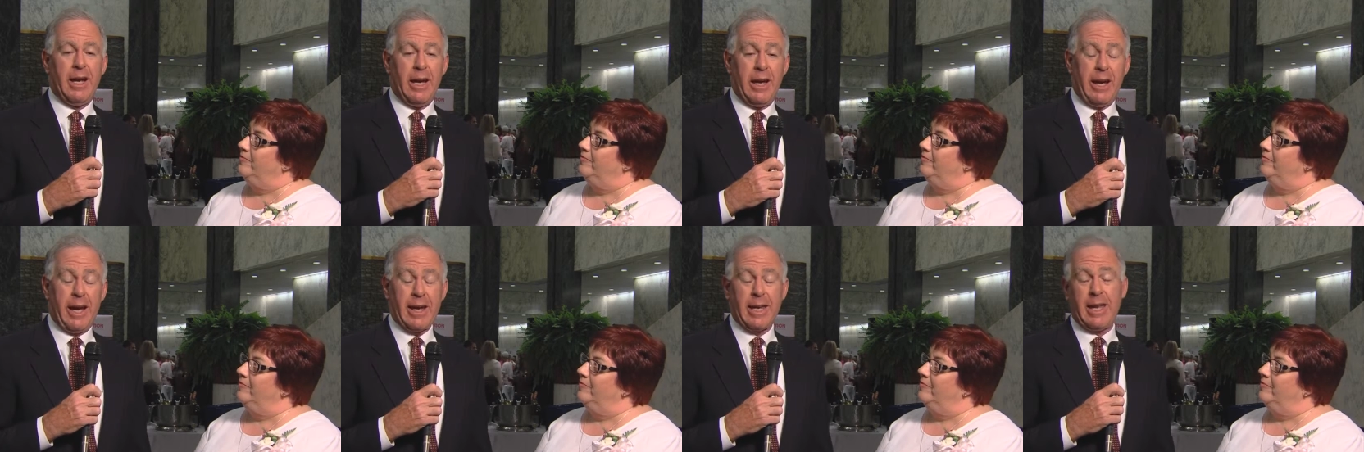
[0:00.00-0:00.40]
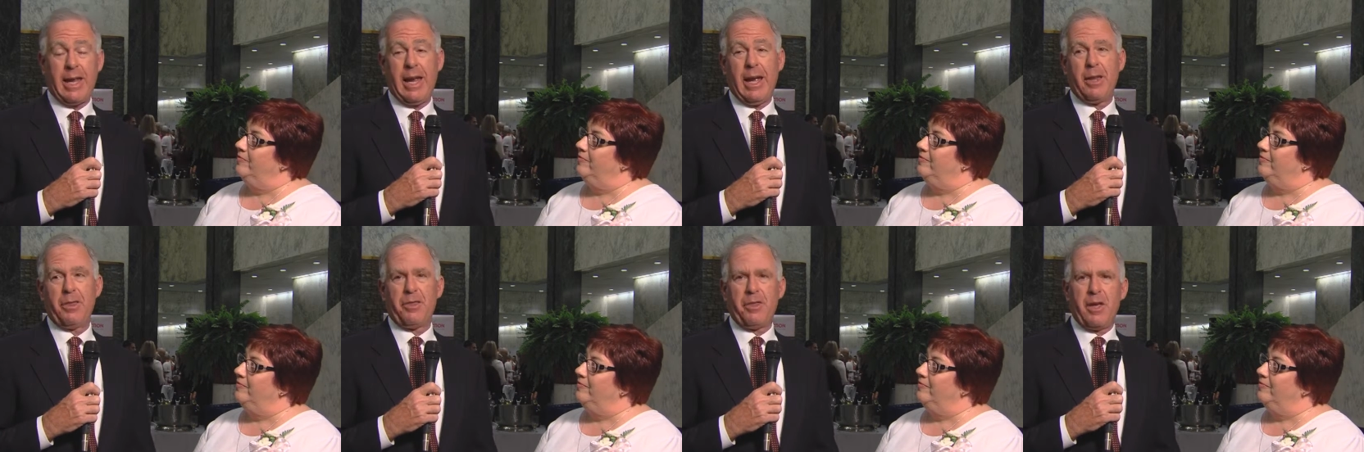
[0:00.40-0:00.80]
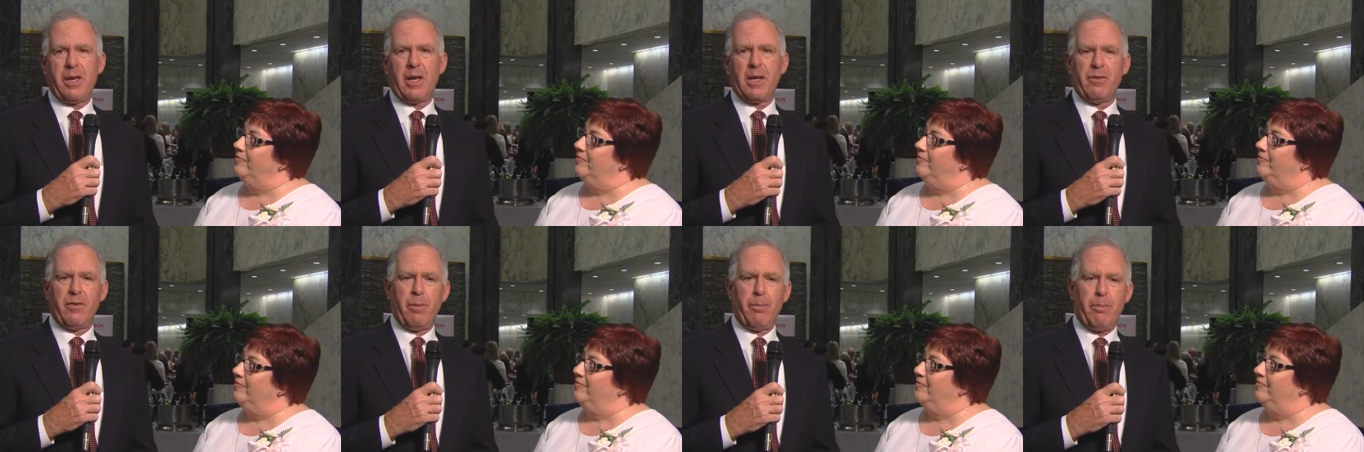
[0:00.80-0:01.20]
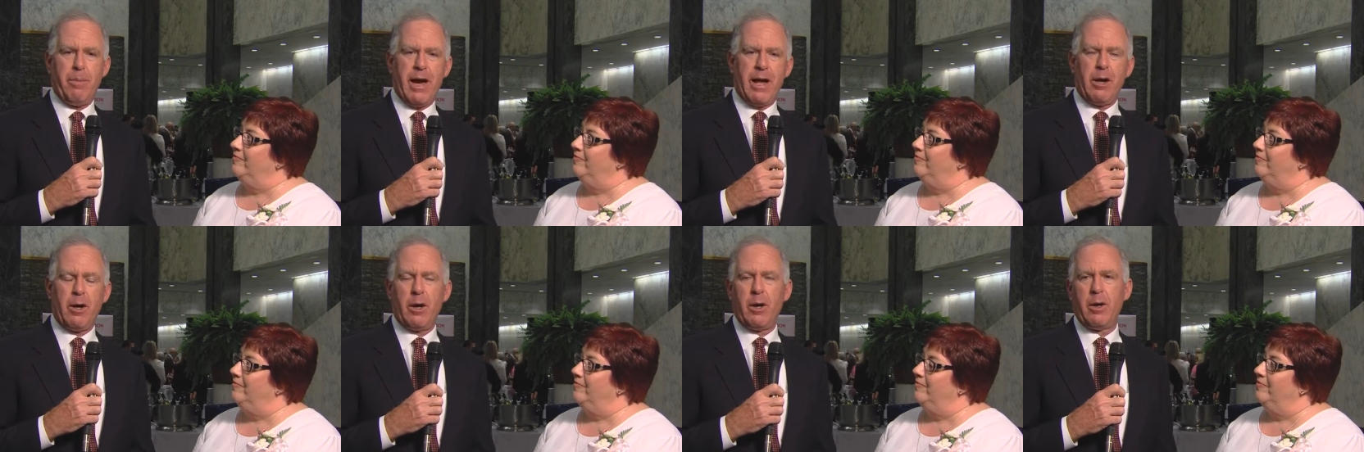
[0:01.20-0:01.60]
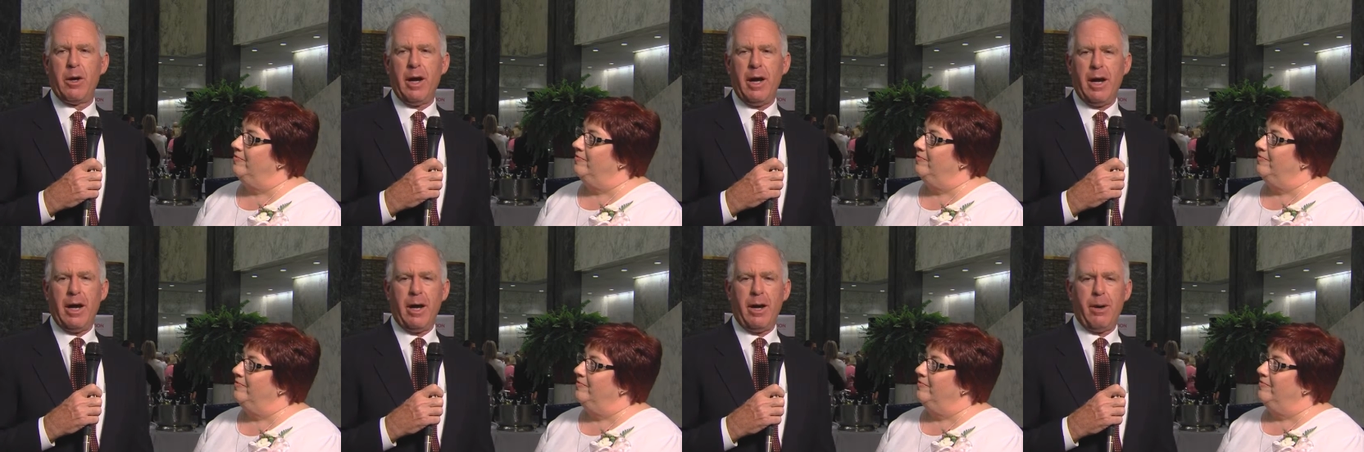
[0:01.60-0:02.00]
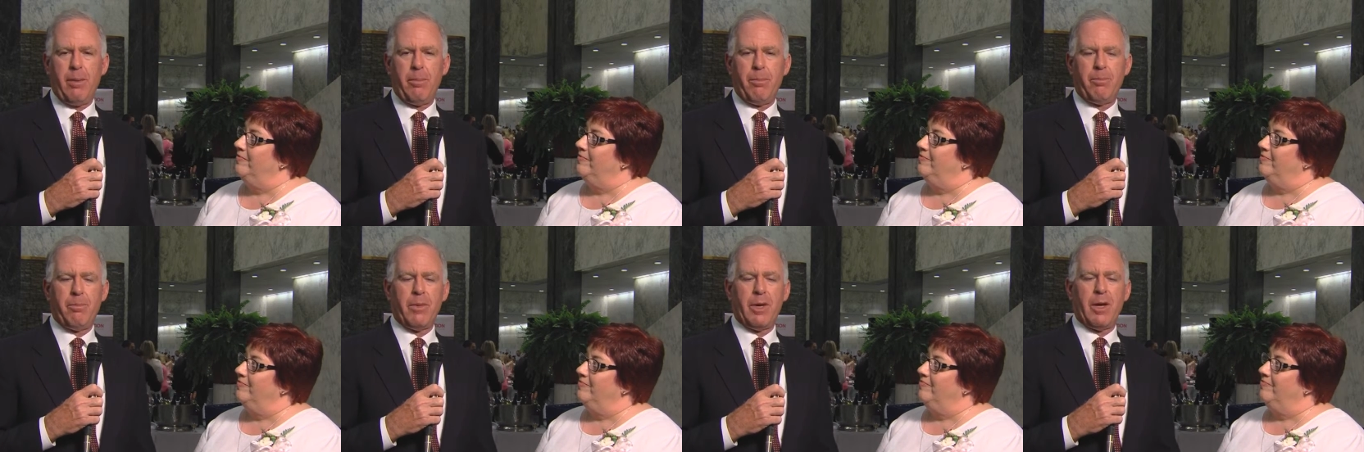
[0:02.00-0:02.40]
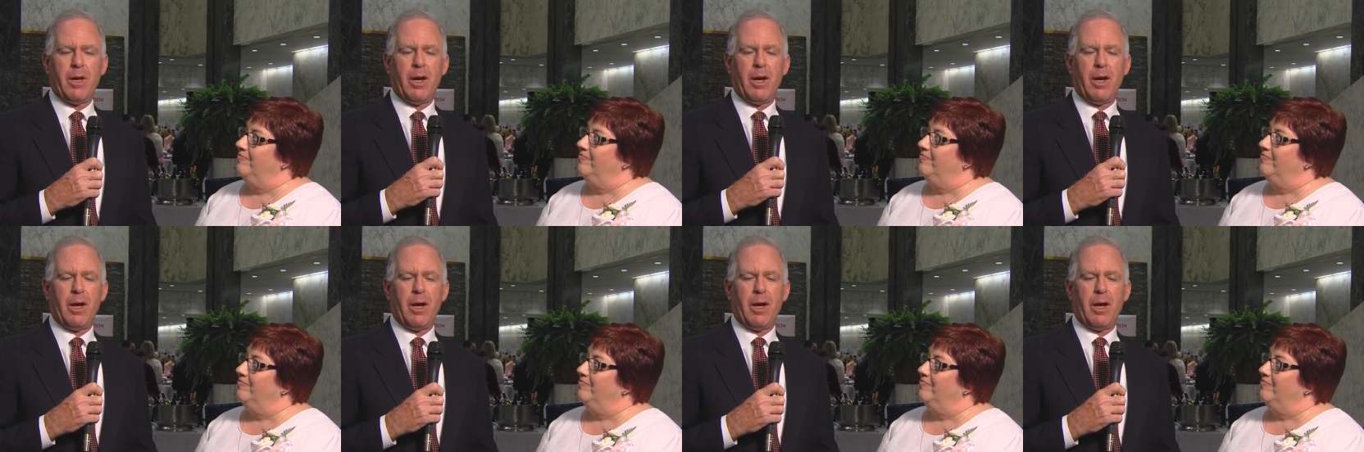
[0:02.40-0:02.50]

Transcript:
Speaker 1: and I can't think of a better um,